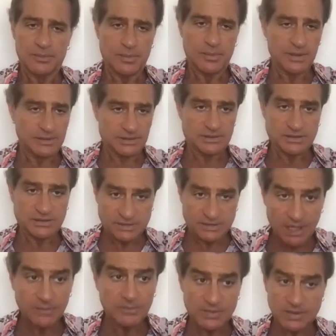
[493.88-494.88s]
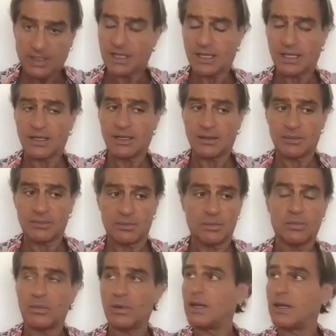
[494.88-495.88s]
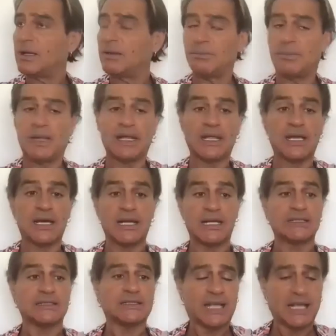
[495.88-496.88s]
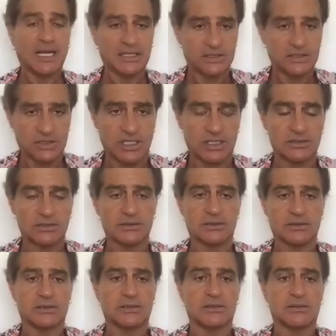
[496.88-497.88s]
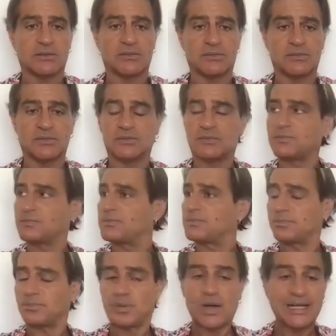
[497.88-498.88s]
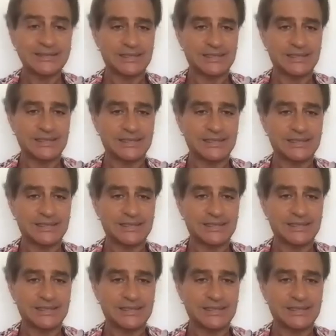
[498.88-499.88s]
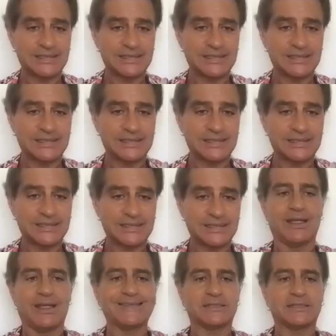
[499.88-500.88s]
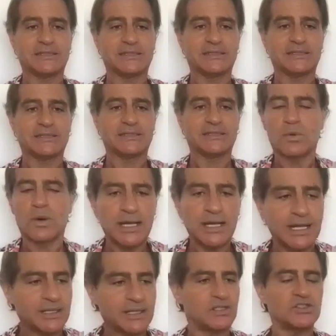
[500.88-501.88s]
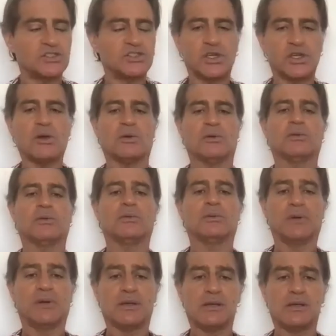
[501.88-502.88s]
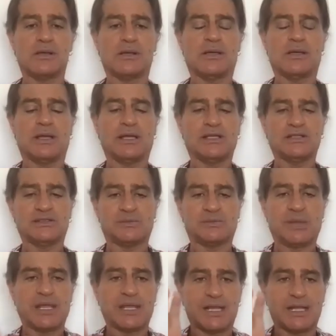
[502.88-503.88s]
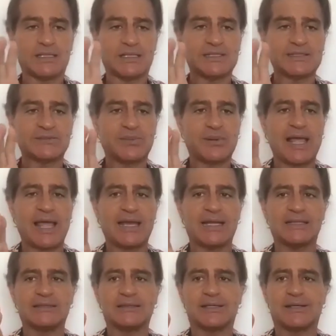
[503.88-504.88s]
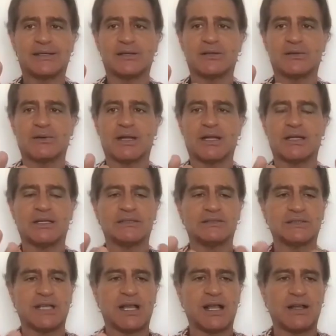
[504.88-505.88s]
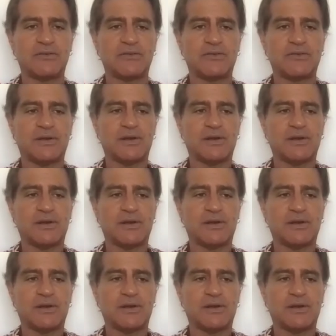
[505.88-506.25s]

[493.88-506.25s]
But something, a bigger intelligent presence is running the show, is making this planet turn around itself.